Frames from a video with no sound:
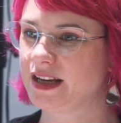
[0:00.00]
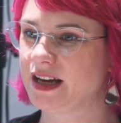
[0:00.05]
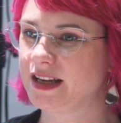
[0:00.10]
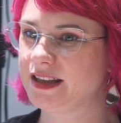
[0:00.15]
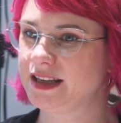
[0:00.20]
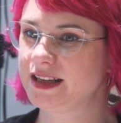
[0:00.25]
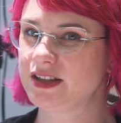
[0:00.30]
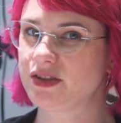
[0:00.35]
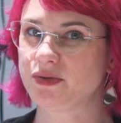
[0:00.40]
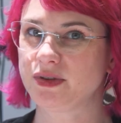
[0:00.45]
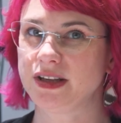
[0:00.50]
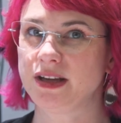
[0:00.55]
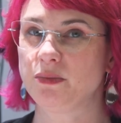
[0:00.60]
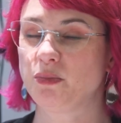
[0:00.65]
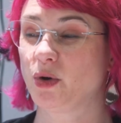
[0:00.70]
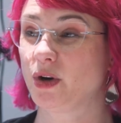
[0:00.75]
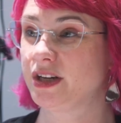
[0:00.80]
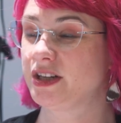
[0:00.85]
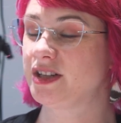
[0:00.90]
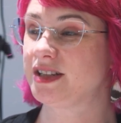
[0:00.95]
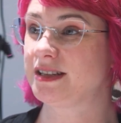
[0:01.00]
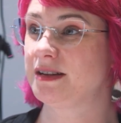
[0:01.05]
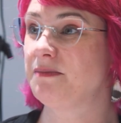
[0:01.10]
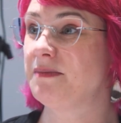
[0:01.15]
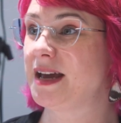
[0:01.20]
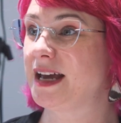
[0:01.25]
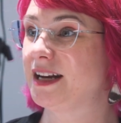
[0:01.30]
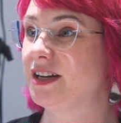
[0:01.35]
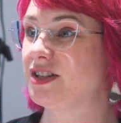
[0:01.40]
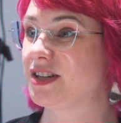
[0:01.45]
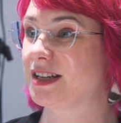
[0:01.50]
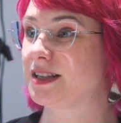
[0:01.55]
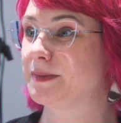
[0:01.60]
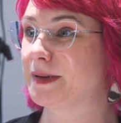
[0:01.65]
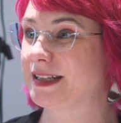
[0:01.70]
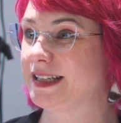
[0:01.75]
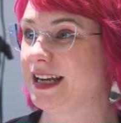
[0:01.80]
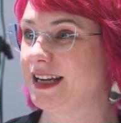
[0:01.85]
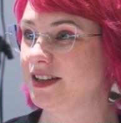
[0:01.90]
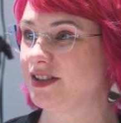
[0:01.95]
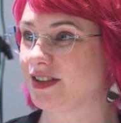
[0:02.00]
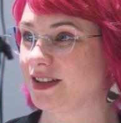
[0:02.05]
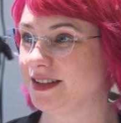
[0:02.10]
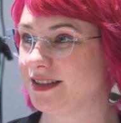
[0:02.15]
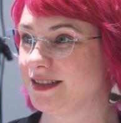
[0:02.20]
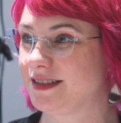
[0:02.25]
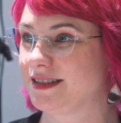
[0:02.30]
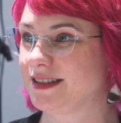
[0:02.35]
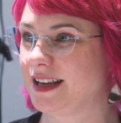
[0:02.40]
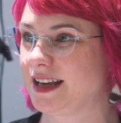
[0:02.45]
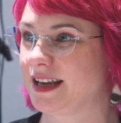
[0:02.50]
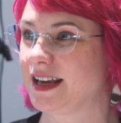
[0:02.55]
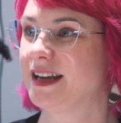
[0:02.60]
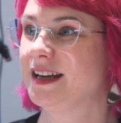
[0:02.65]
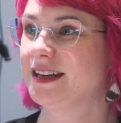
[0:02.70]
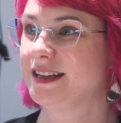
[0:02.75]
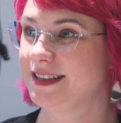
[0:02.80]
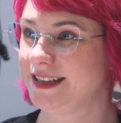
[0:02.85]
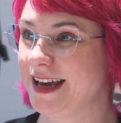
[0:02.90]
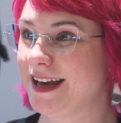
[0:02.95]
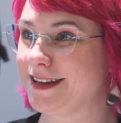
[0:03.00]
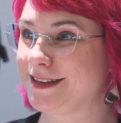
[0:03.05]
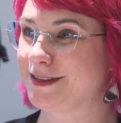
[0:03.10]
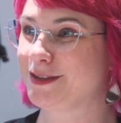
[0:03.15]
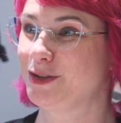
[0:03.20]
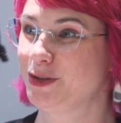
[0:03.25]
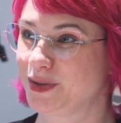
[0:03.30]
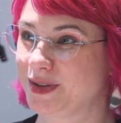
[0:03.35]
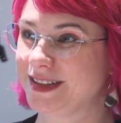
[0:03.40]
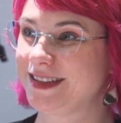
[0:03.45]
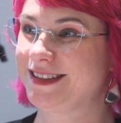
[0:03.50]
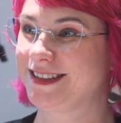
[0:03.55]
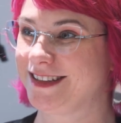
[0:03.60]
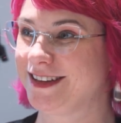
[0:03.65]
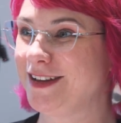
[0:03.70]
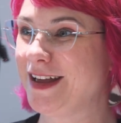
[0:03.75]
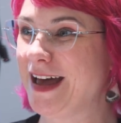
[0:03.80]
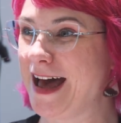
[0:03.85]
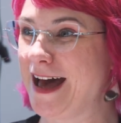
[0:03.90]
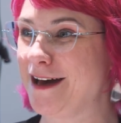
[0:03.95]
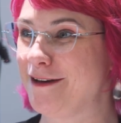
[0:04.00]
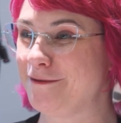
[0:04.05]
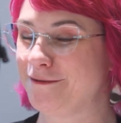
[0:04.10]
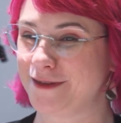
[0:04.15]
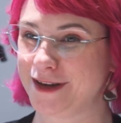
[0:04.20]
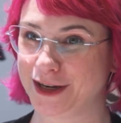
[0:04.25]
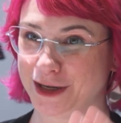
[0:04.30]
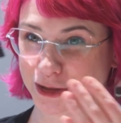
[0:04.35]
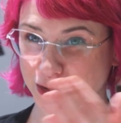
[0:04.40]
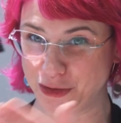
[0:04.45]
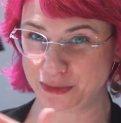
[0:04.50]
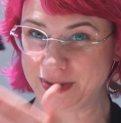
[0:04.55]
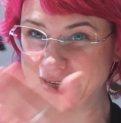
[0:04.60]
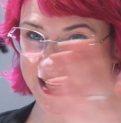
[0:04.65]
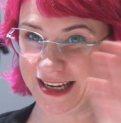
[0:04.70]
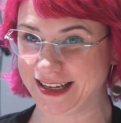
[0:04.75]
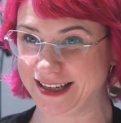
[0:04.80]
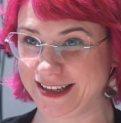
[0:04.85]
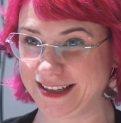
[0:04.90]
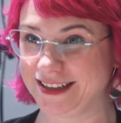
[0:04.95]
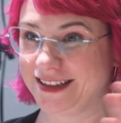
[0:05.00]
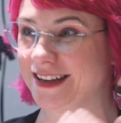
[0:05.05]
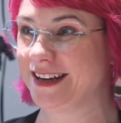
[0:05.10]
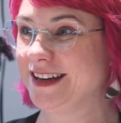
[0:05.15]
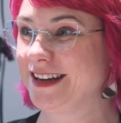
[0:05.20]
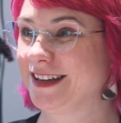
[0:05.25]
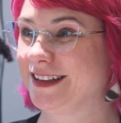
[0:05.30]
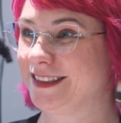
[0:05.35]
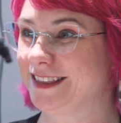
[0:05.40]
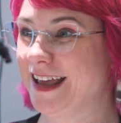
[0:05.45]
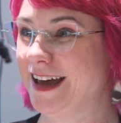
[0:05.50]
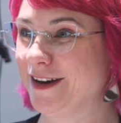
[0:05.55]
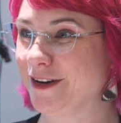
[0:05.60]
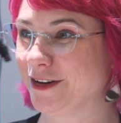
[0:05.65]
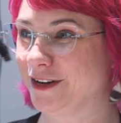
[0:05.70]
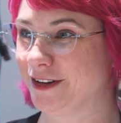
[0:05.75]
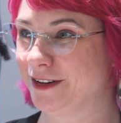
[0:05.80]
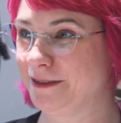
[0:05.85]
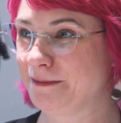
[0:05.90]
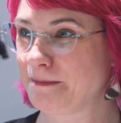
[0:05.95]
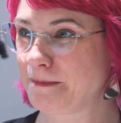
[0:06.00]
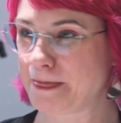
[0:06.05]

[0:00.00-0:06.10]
I think it's really important just to manage expectations. Like, yes, you can still have an illuminated letter.